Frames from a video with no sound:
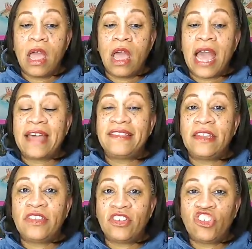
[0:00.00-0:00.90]
I said
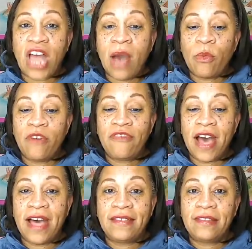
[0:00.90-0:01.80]
to shop with
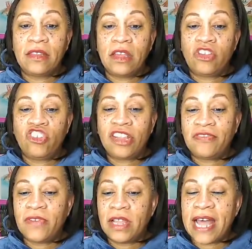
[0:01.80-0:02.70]
us, just
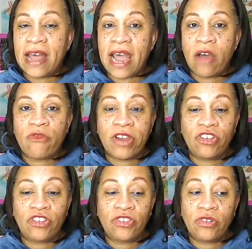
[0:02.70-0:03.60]
fill out our
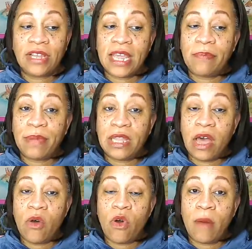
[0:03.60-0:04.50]
register link
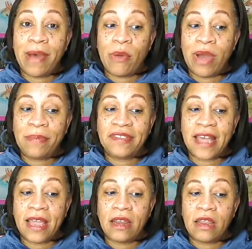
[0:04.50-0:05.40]
below on my
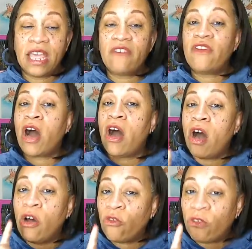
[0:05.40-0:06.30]
website. If
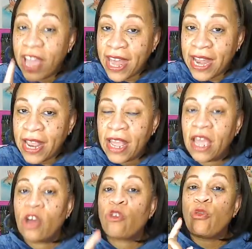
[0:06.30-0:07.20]
already
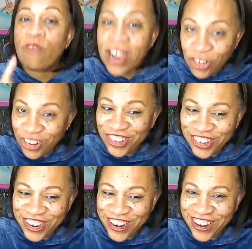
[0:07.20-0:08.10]

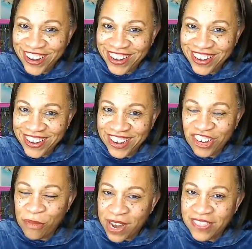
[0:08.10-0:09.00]
registered, because you
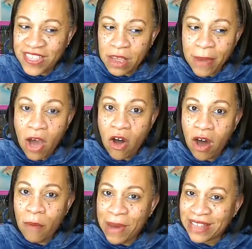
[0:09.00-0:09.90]
want to think about
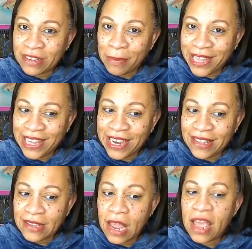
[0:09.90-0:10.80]
all
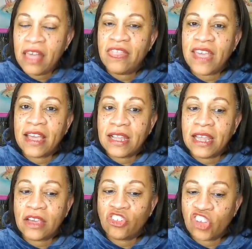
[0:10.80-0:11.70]
possibilities, then
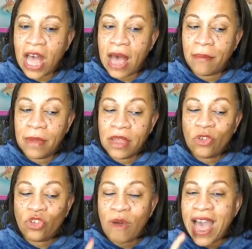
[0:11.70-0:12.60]
click shop.
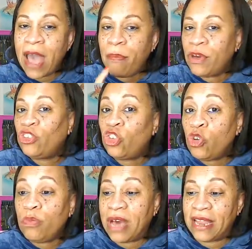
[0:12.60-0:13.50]
So I put 2
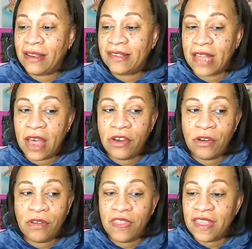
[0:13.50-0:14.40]
buttons
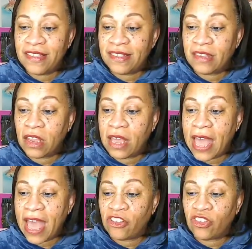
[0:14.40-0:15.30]
under this
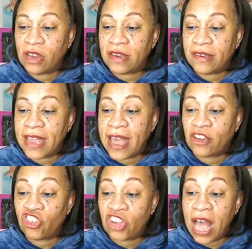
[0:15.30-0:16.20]
hashtag
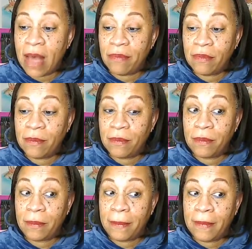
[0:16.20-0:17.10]
shop,
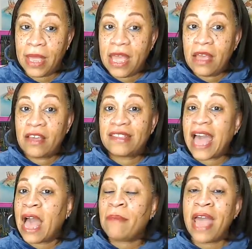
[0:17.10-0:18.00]
because
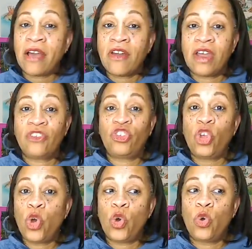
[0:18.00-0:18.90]
I'm not going to
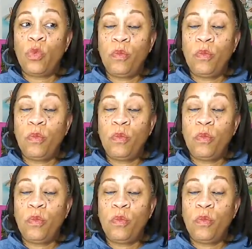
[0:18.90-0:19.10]
assume